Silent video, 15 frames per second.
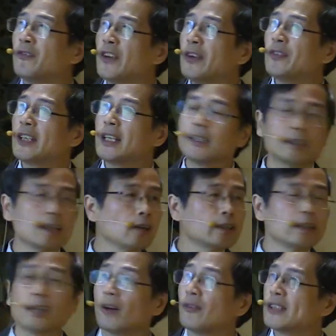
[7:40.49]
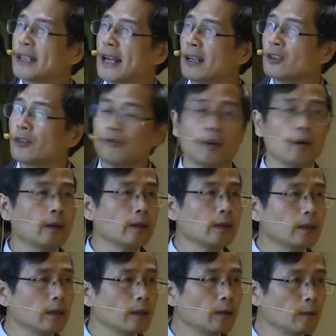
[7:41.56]
50,000 of cells for
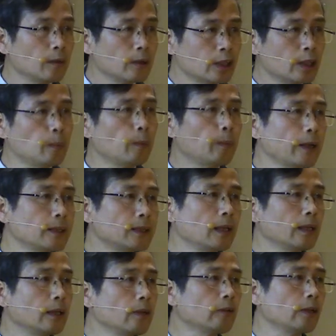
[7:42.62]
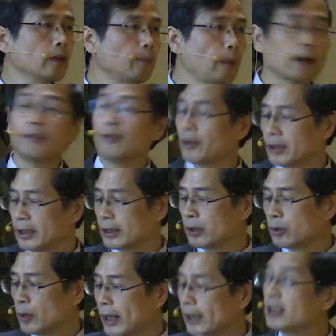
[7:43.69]
chip-based liquid
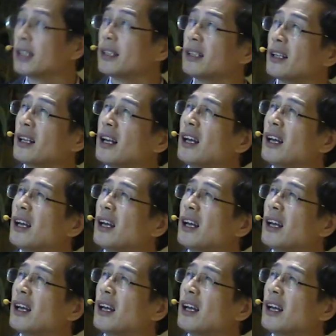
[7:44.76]
microextraction